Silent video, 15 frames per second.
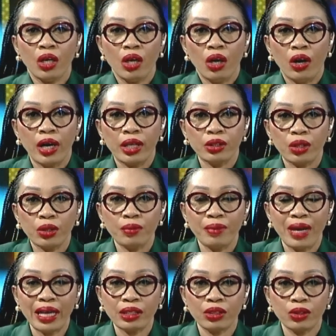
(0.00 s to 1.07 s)
All right, welcome
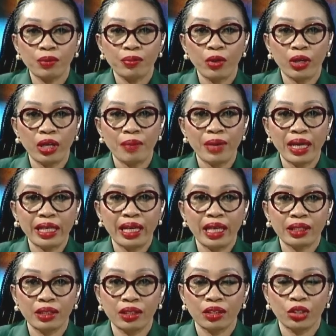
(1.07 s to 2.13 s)
back to the program. My
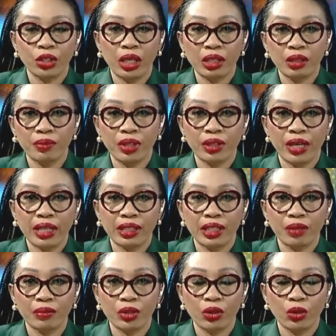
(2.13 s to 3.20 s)
guest is joining me right now,
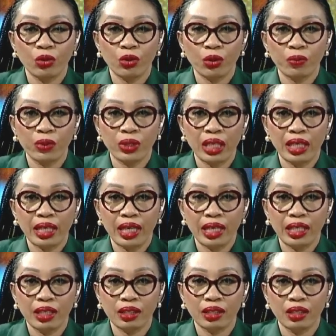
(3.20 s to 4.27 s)
Mr. Oluropo Dada.
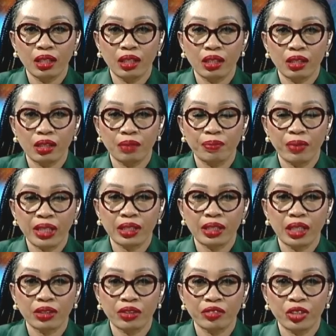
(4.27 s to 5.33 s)
He is the
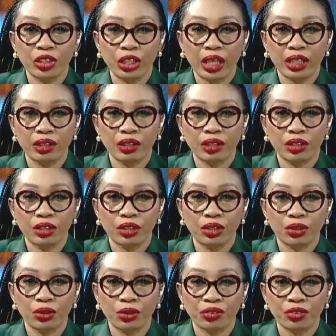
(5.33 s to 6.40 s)
president of the Chartered
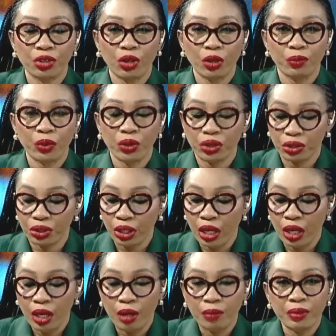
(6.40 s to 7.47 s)
Institute of Stockbrokers.
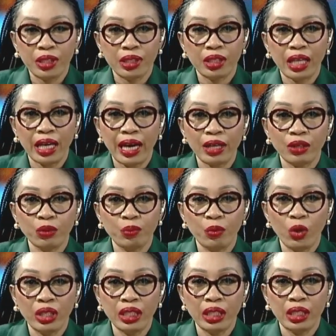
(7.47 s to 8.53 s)
Mr. Dada, good
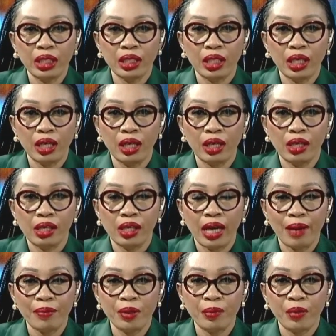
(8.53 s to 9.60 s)
morning. A
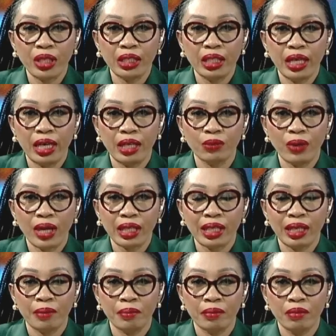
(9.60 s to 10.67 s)
happy Monday and
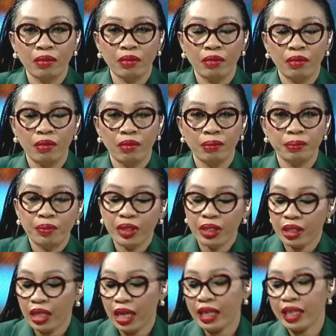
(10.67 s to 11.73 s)
welcome. Mr. Dada,